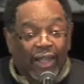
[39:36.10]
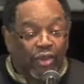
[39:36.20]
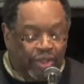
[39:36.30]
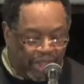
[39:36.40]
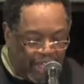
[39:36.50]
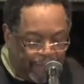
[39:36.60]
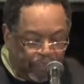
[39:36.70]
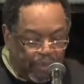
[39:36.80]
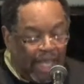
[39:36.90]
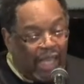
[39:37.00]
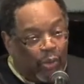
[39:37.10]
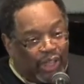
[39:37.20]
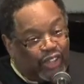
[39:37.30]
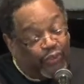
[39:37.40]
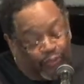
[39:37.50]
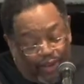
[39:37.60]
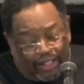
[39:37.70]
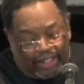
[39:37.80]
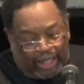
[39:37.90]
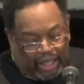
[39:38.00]
you see, he was
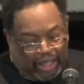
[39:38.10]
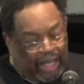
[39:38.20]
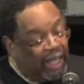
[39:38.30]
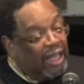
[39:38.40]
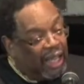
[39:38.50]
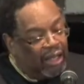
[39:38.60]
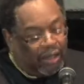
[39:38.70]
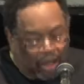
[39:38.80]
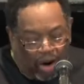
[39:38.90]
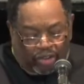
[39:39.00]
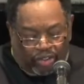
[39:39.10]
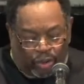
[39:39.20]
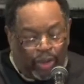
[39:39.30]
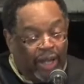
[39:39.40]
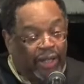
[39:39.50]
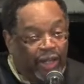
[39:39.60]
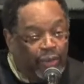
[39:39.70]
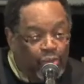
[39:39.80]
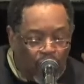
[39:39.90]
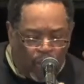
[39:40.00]
physically incarcerated
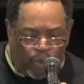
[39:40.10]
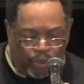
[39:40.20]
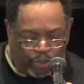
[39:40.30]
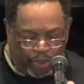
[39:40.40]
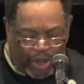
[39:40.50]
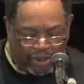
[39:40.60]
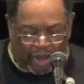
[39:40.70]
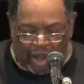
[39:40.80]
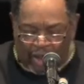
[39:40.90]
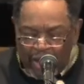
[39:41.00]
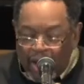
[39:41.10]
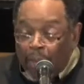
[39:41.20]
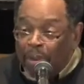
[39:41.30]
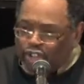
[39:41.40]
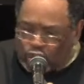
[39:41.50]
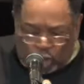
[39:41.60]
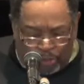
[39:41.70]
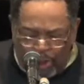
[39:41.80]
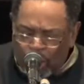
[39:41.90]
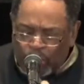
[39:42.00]
in Rome, praise God. But
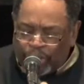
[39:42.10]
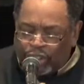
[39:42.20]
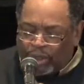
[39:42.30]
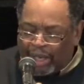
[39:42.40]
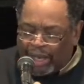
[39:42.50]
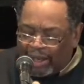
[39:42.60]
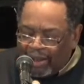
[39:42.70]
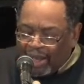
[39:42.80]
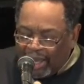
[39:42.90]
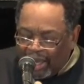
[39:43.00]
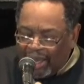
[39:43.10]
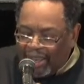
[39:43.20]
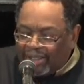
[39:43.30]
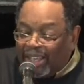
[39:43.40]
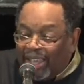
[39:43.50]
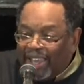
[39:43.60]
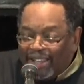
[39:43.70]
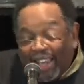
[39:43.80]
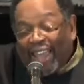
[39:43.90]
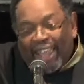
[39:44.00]
spiritually, he's
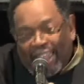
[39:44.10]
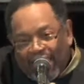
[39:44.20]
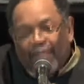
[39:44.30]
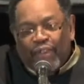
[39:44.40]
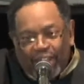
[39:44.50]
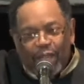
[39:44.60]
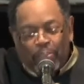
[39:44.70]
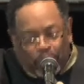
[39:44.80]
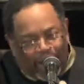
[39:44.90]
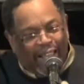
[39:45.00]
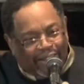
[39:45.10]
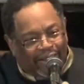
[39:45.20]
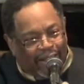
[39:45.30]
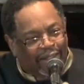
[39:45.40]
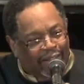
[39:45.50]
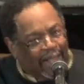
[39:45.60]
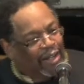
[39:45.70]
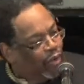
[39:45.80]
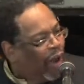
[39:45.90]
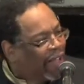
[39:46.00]
in heavenly places
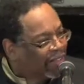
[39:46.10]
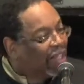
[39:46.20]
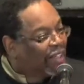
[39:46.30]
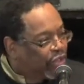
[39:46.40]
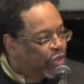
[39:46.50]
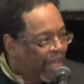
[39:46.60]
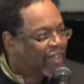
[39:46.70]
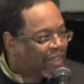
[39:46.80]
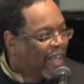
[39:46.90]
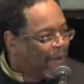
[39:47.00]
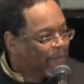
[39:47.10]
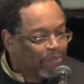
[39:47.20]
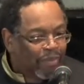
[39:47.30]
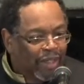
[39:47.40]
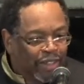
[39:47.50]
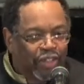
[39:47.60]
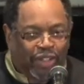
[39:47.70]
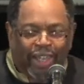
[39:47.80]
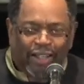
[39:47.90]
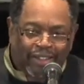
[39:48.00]
in Christ. Did you catch that? Did
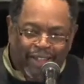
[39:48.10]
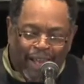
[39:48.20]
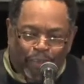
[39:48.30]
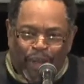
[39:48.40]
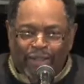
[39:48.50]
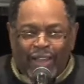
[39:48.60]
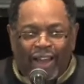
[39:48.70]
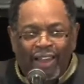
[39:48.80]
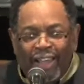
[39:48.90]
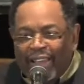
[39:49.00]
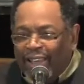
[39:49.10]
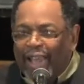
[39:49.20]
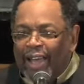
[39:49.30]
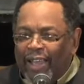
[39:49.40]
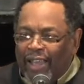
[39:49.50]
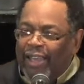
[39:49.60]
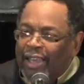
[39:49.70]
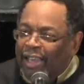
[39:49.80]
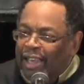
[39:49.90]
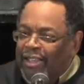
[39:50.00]
you catch that? Praise God. Yeah, he,
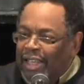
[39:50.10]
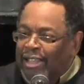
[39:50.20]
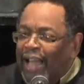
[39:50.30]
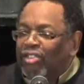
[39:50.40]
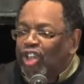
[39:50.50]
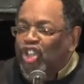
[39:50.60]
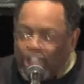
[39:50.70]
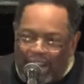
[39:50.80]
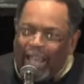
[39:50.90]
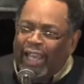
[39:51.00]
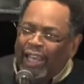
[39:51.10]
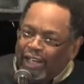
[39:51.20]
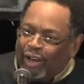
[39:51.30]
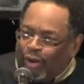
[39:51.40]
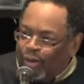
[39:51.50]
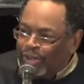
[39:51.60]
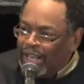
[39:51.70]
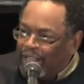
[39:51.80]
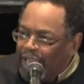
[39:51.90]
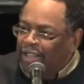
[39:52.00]
he's, he's got the chain on
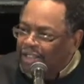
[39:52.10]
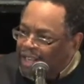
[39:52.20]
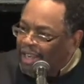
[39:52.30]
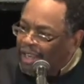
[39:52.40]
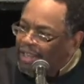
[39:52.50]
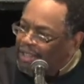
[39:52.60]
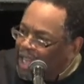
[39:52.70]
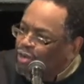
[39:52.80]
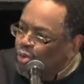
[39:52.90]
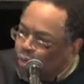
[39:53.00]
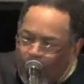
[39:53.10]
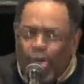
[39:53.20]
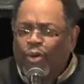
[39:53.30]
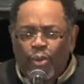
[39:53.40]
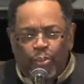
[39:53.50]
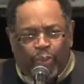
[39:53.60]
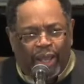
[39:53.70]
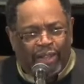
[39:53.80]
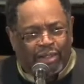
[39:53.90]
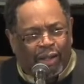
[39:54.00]
and he's he's in Rome,
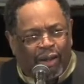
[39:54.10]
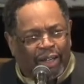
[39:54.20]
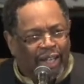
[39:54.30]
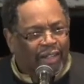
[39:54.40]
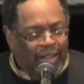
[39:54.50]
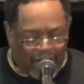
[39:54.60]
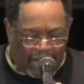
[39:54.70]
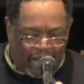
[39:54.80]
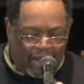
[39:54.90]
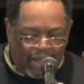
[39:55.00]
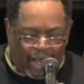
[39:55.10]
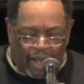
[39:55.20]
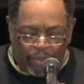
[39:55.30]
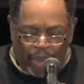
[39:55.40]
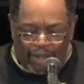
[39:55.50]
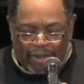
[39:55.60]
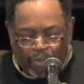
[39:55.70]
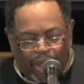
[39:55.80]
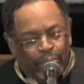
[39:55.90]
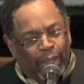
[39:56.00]
praise God. And uh, uh,
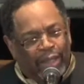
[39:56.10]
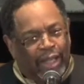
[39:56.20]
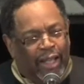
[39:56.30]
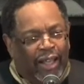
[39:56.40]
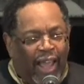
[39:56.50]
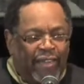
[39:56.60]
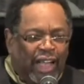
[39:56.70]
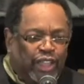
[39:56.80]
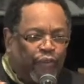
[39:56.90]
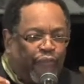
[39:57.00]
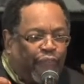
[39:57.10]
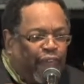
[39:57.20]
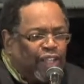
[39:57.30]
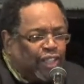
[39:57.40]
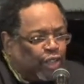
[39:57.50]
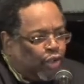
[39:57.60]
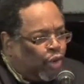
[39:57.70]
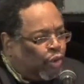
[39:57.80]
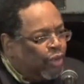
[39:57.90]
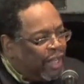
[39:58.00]
but but but uh, and that's a
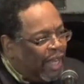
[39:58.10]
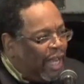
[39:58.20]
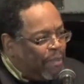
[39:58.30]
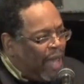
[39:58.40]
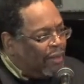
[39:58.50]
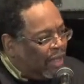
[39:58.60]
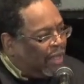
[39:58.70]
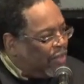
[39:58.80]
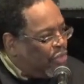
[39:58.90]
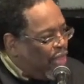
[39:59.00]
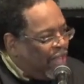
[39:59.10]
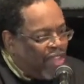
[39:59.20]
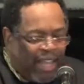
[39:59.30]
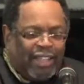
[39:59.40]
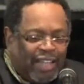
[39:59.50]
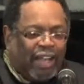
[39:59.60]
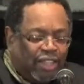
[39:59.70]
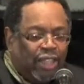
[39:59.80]
physical, amen, uh, thing that he's got